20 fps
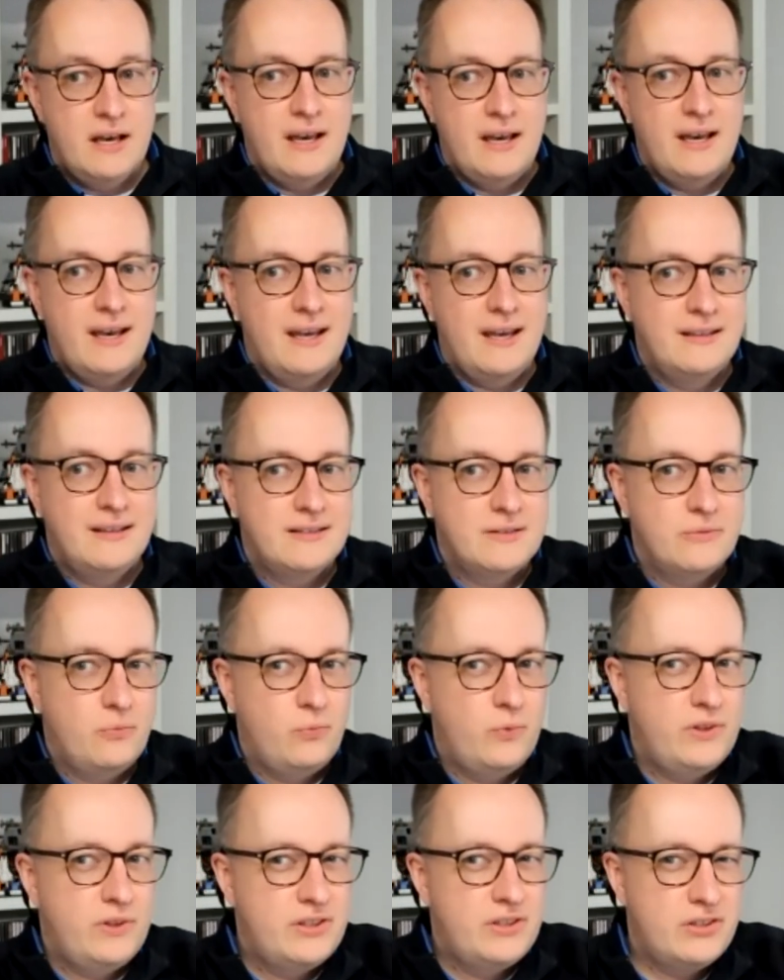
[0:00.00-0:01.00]
And
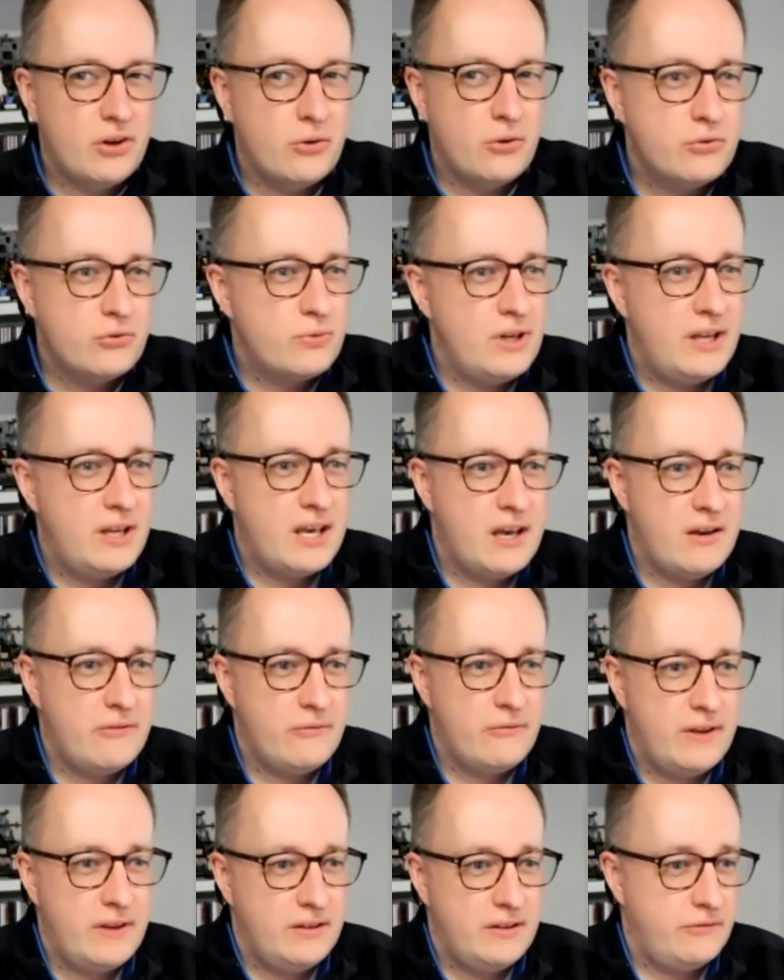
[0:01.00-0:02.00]
we don't really have
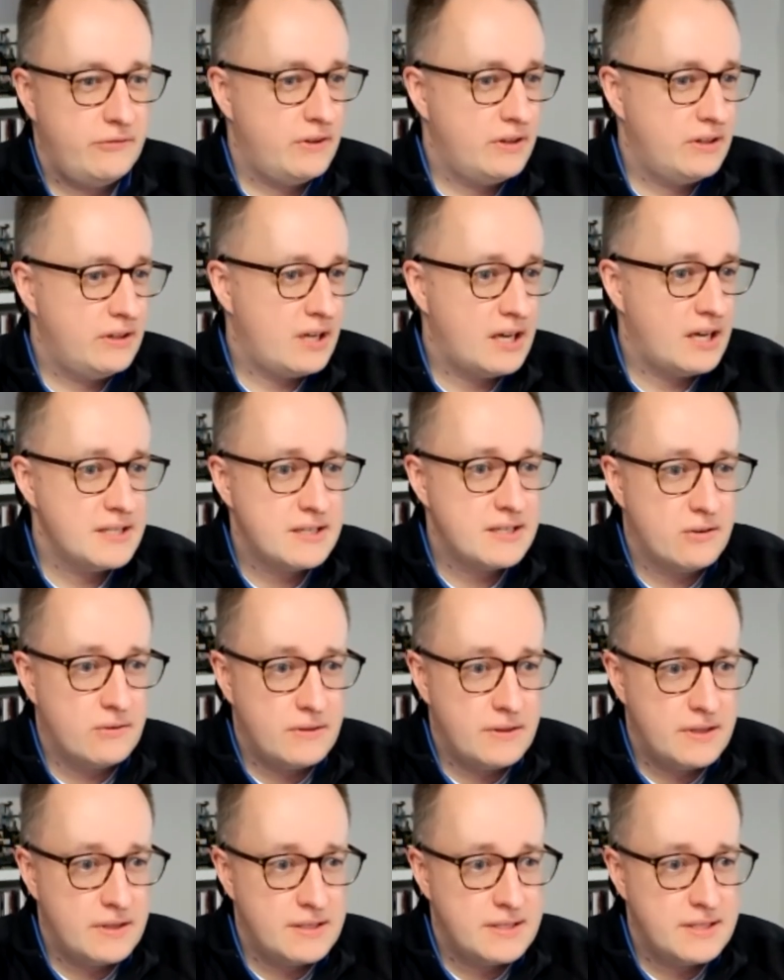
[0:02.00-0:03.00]
a definite answer on
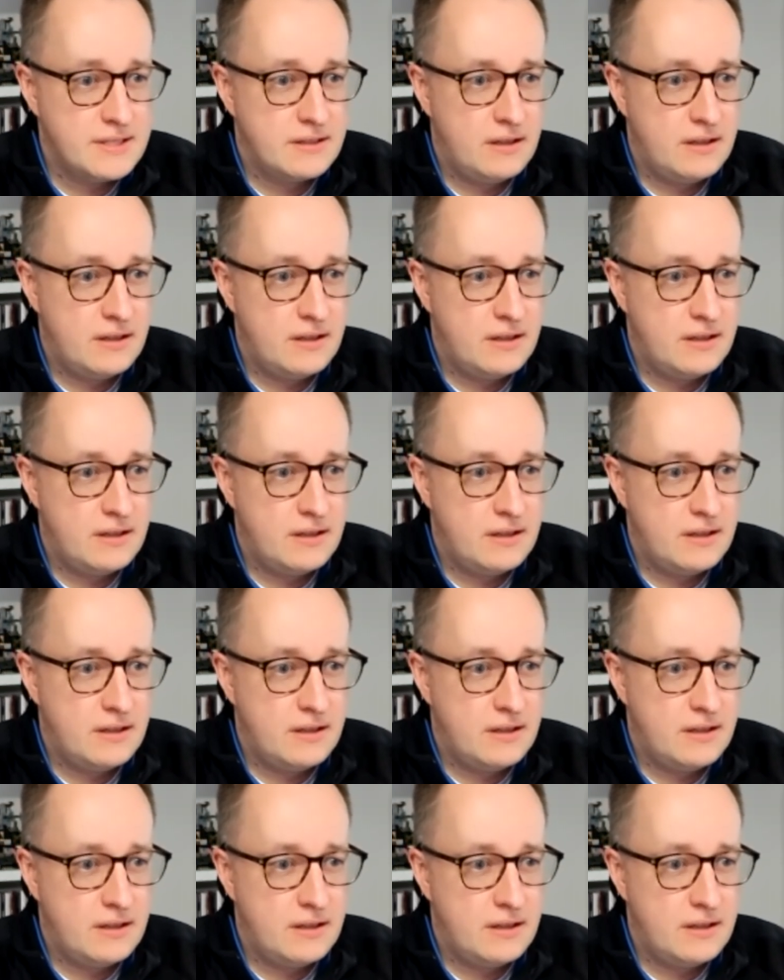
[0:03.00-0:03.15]
this.